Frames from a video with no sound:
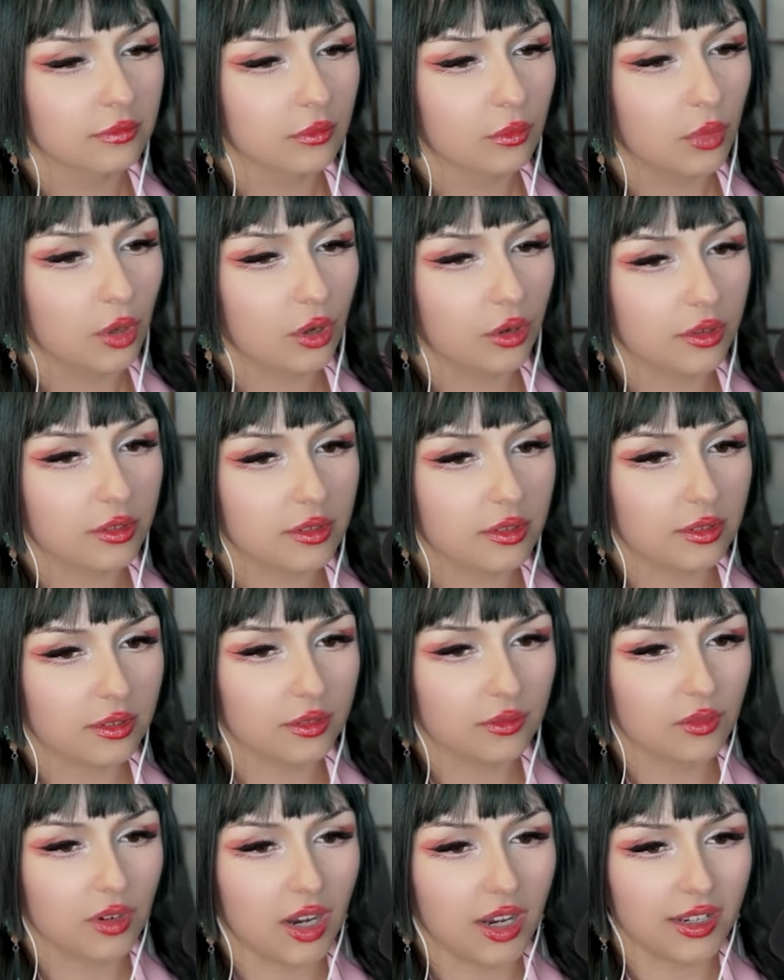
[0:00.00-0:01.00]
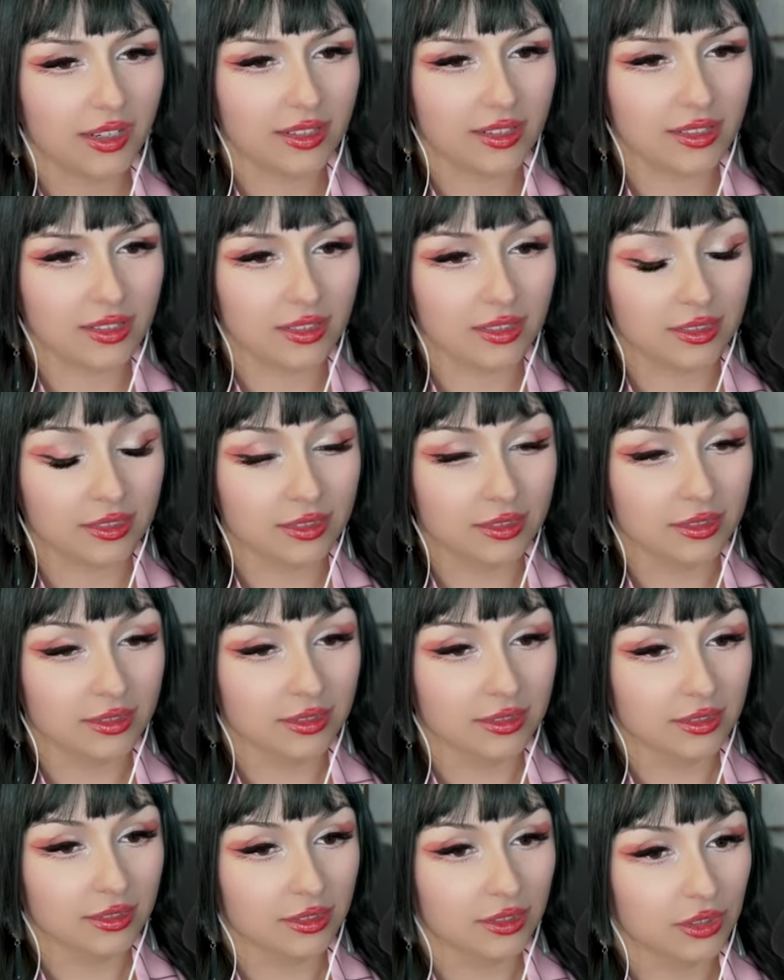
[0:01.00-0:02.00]
poison and rice.
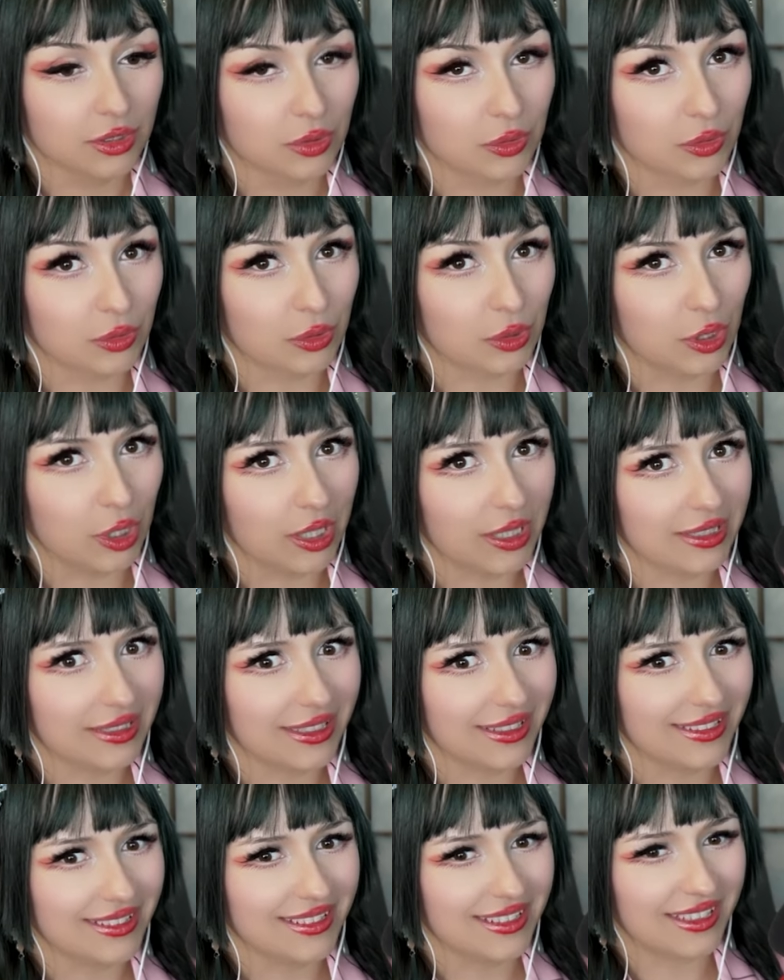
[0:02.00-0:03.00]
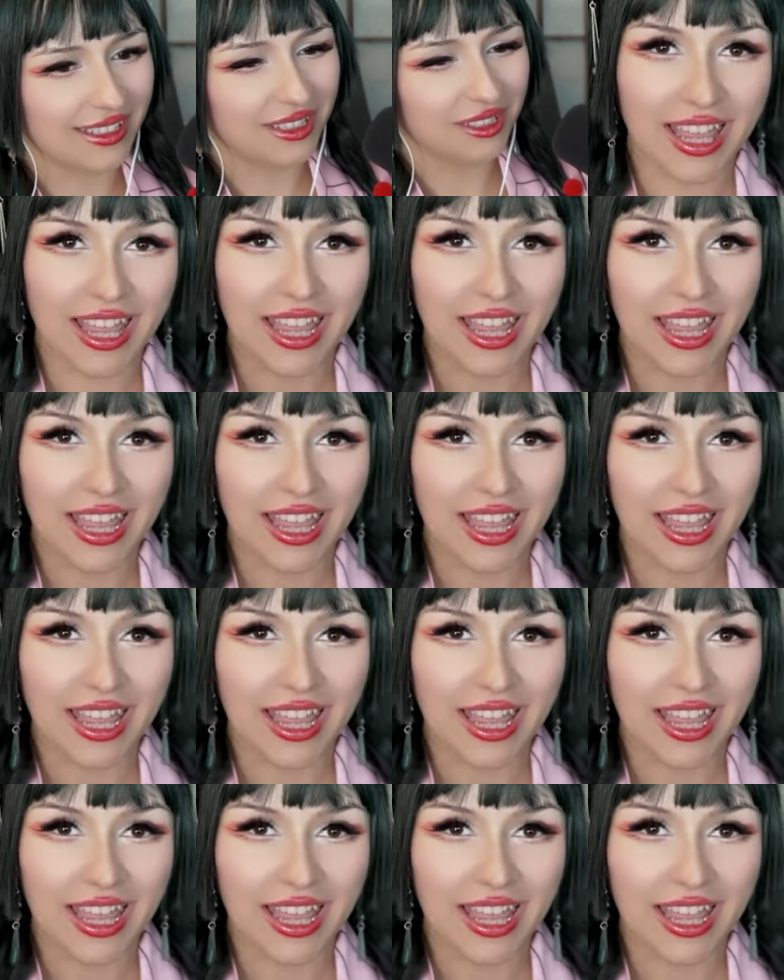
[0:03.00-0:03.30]
Ooh, nasty.